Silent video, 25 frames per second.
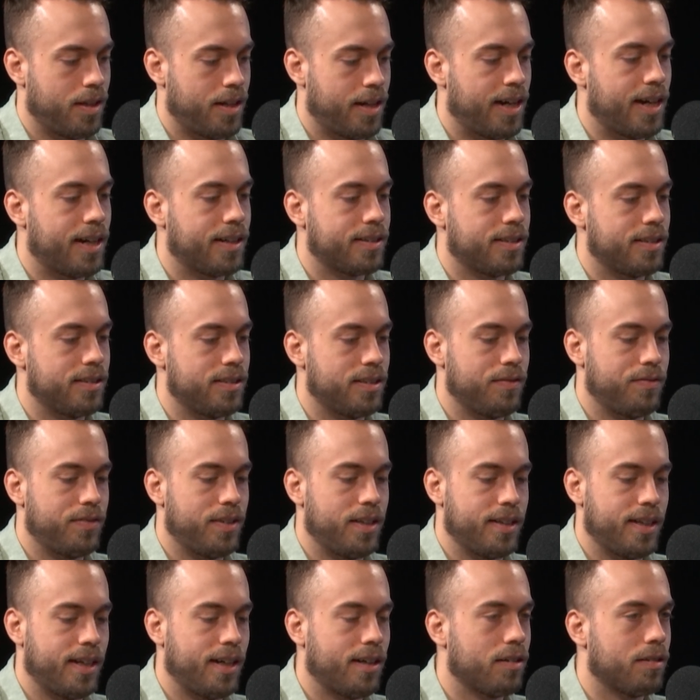act as if
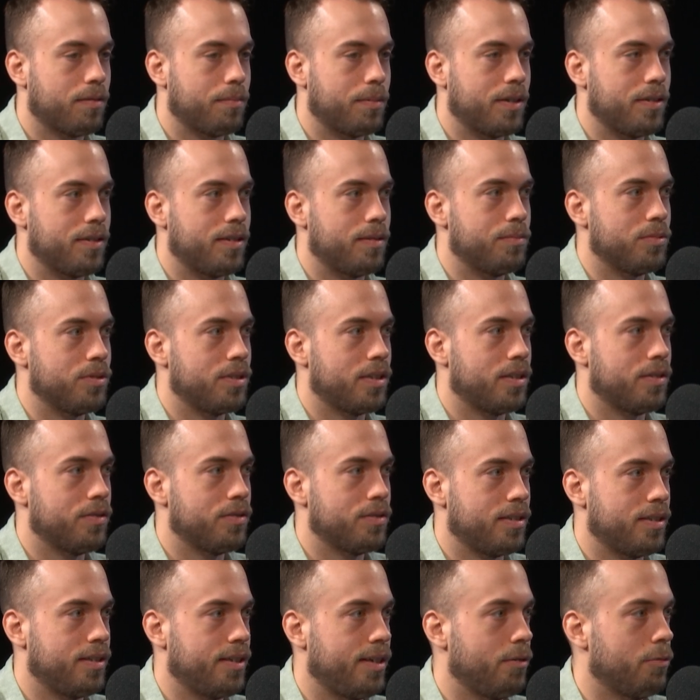they care about
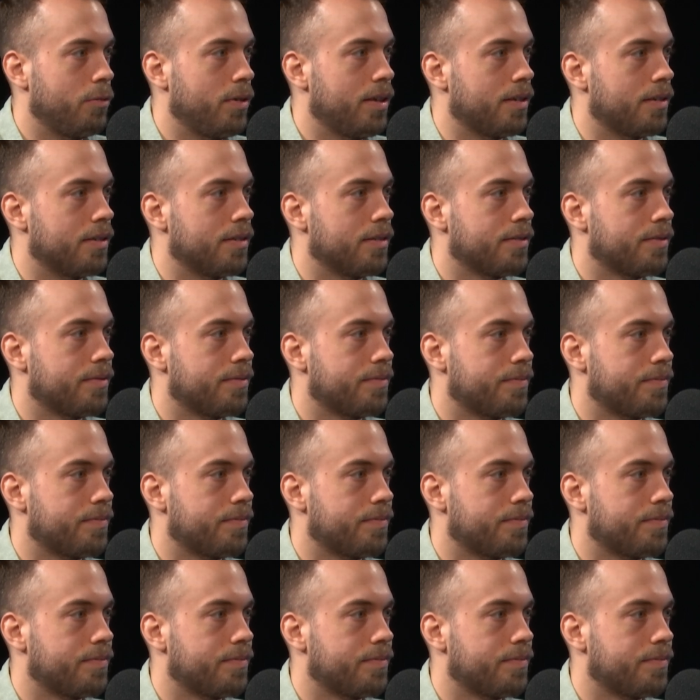themselves, and they will.